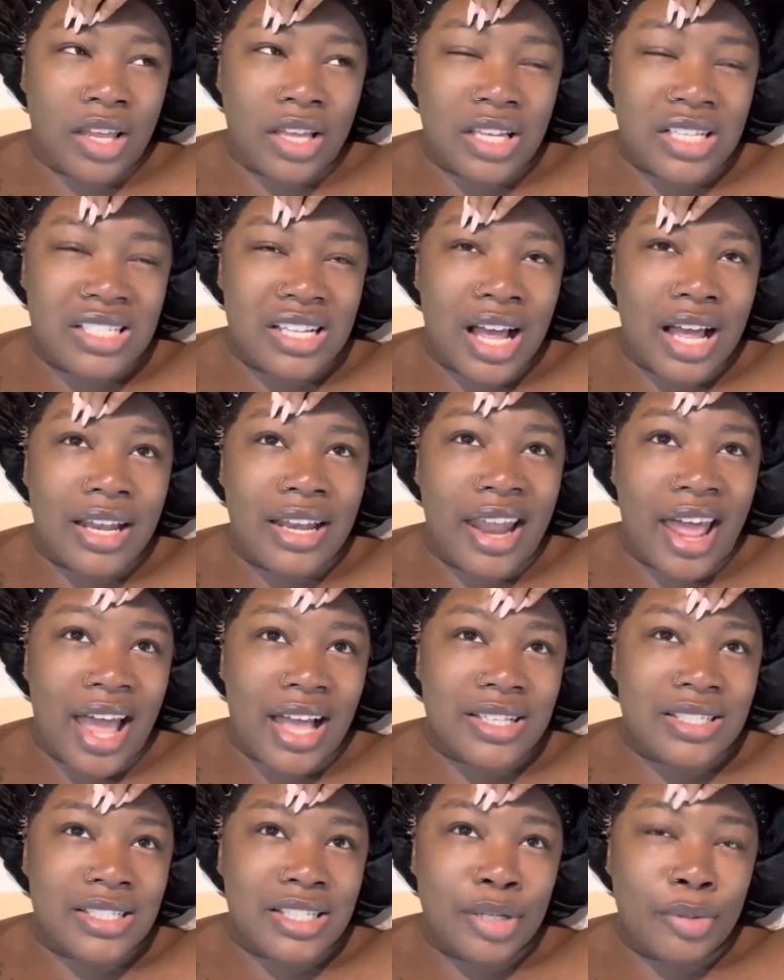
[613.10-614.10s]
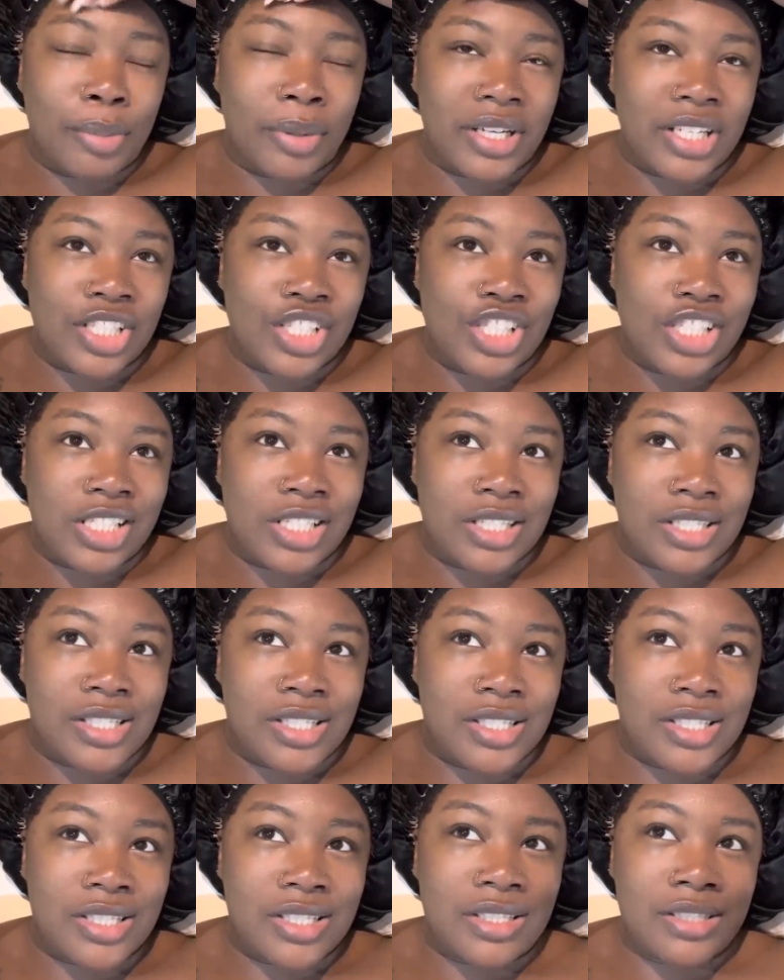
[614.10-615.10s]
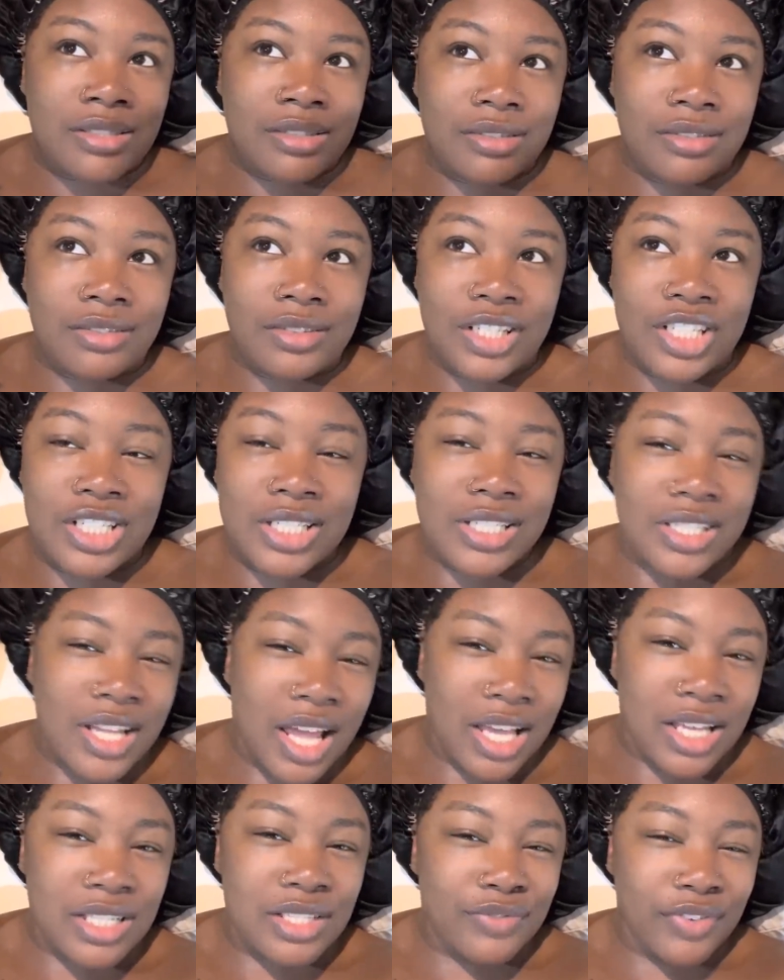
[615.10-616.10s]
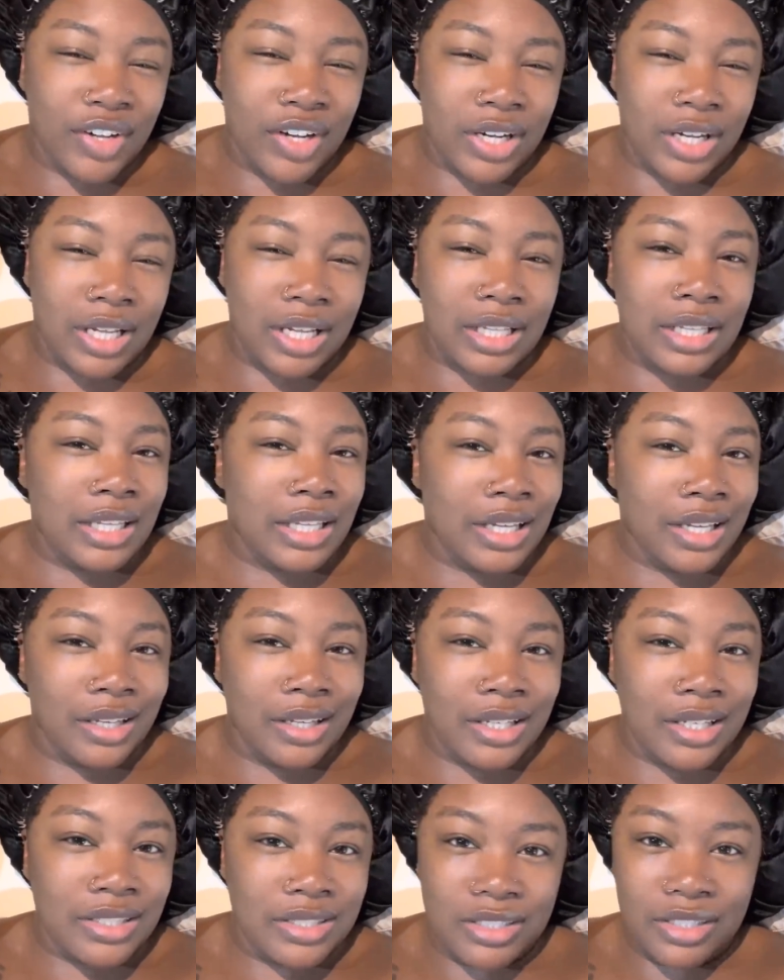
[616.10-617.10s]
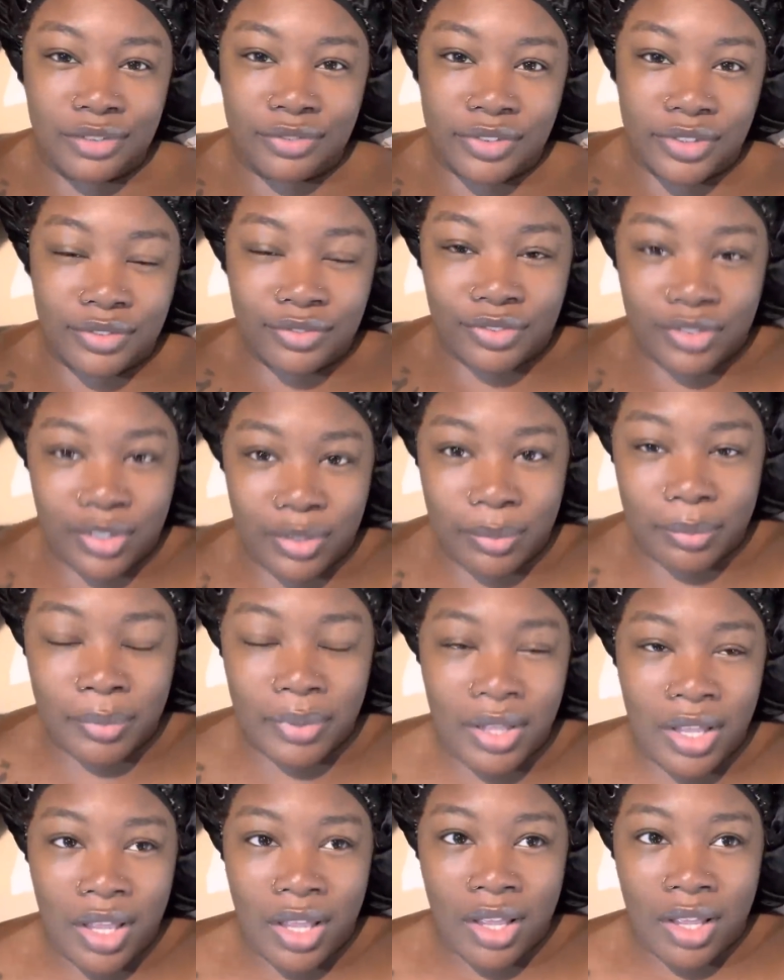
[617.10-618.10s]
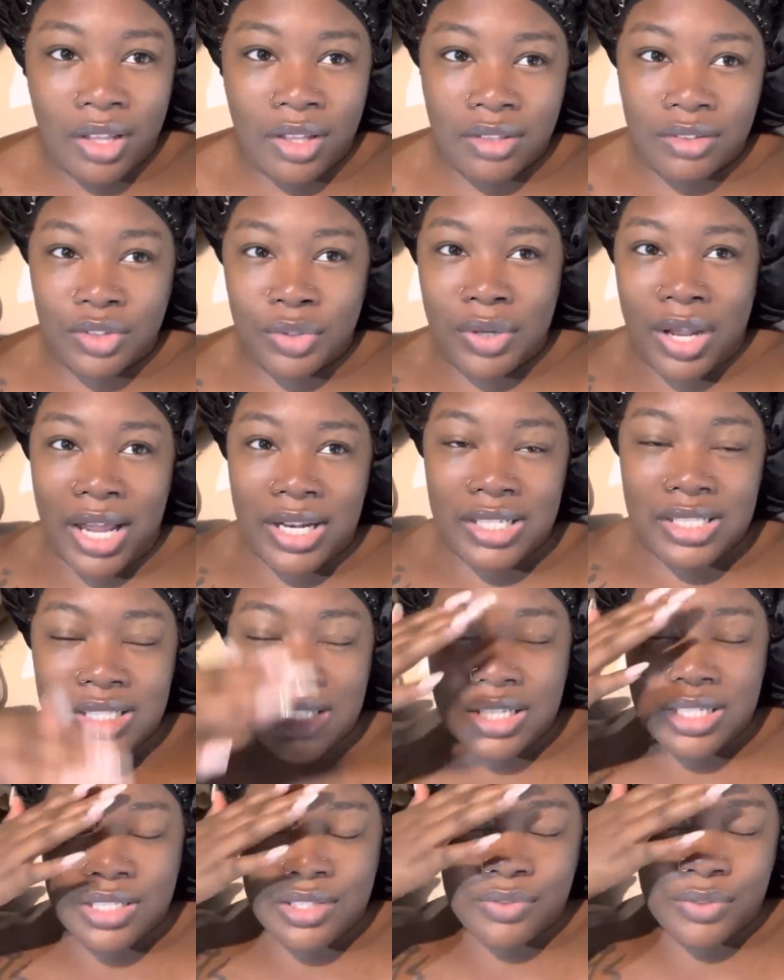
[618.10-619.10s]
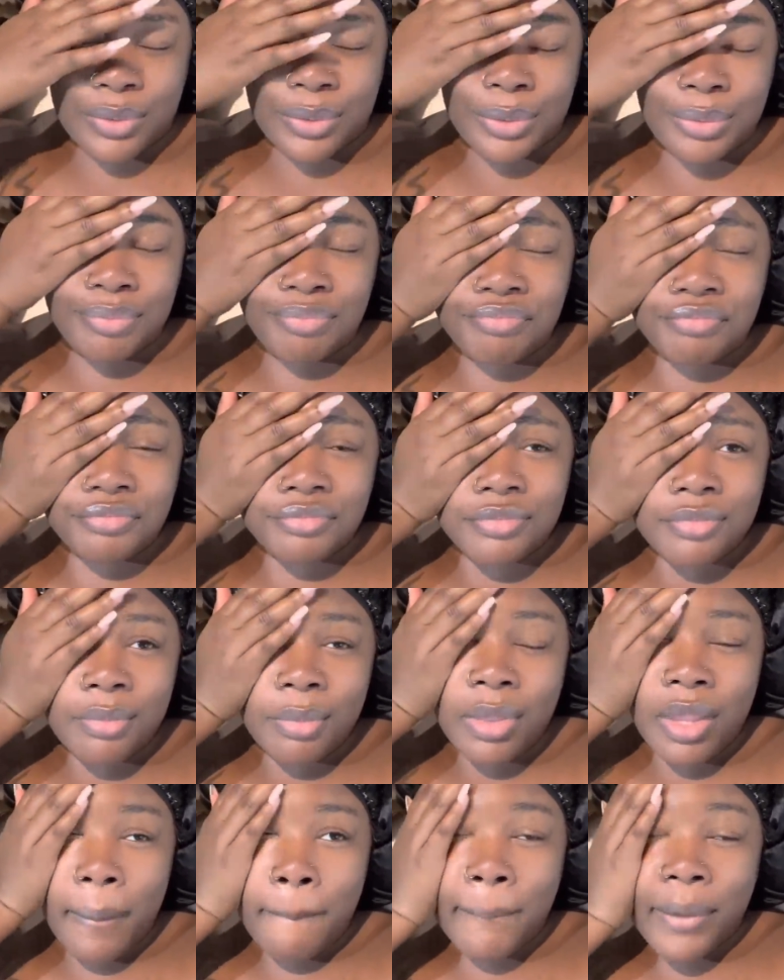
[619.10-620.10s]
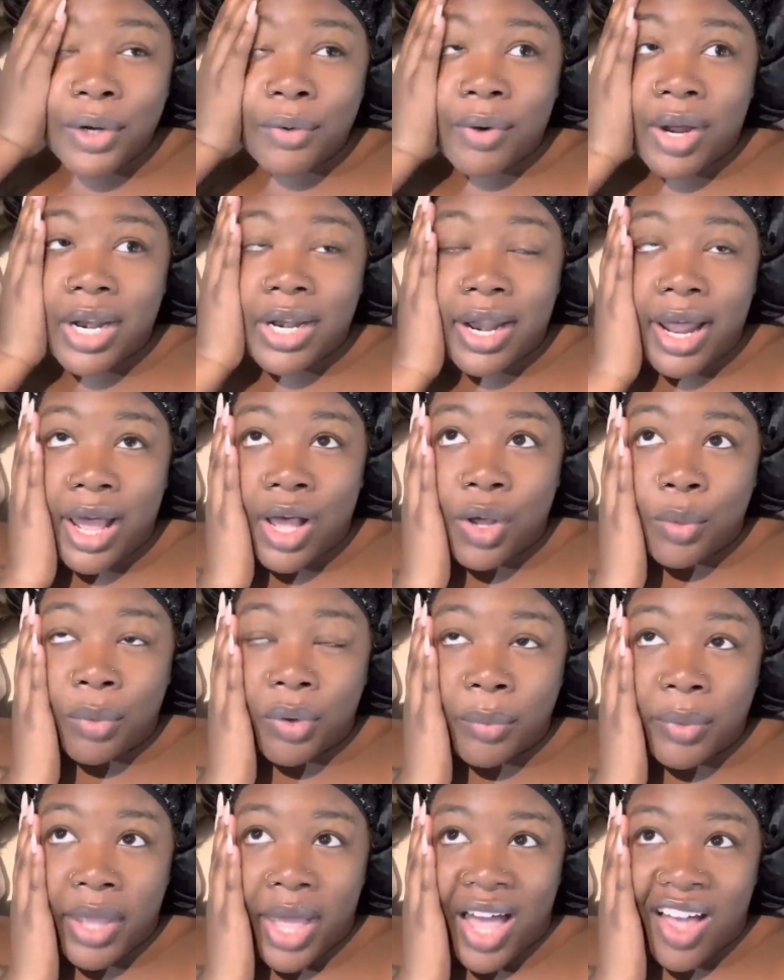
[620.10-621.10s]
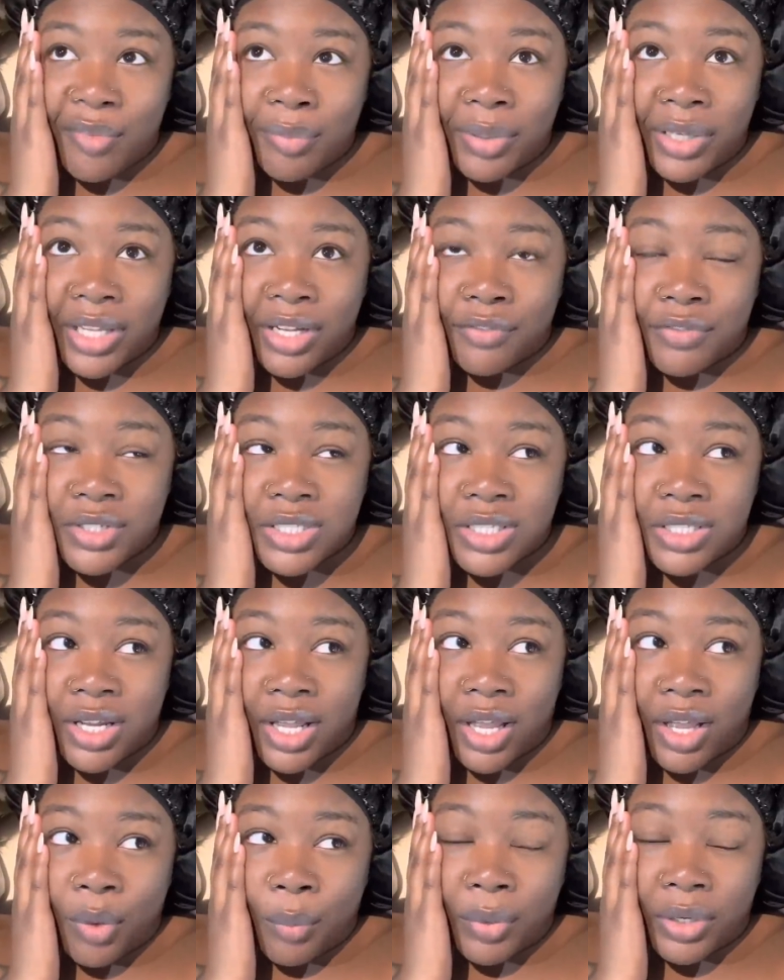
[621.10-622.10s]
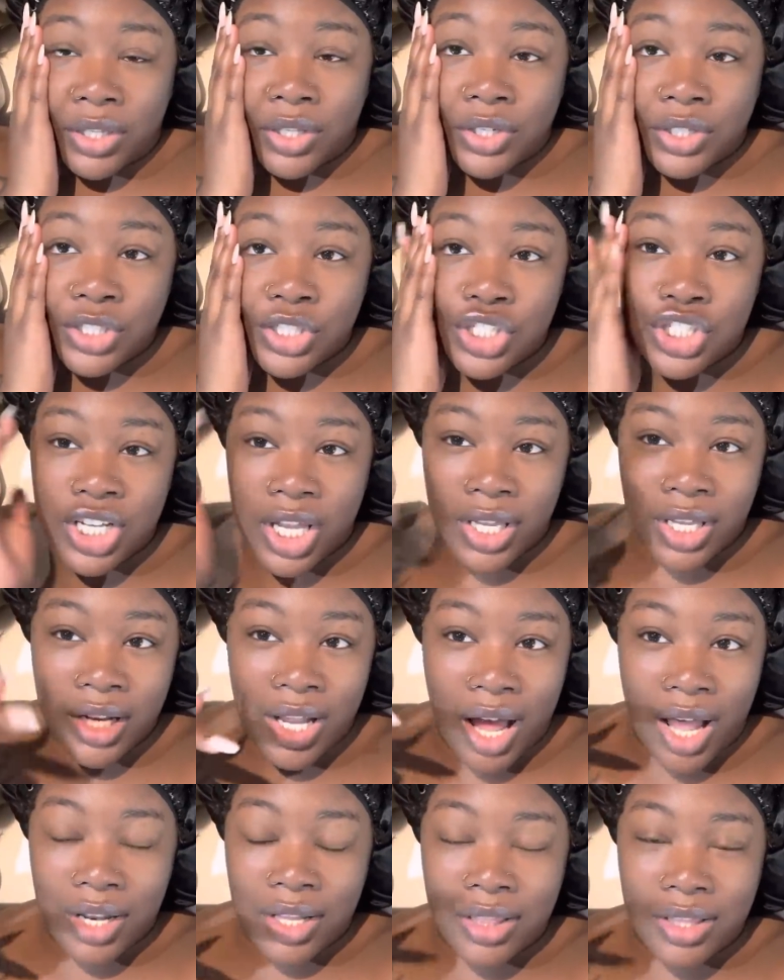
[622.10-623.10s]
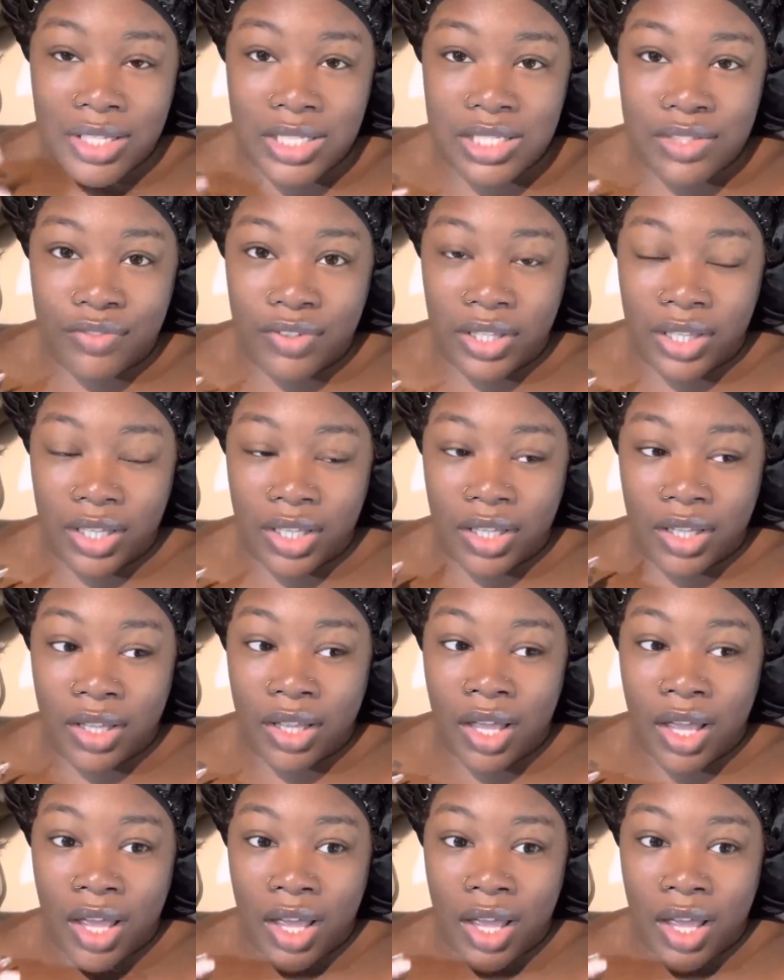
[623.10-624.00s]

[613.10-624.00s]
It's not nasty, but it's just, it just tastes very clean and different from United States food. But right now, what we have planned for today, we're literally checking out of this villa.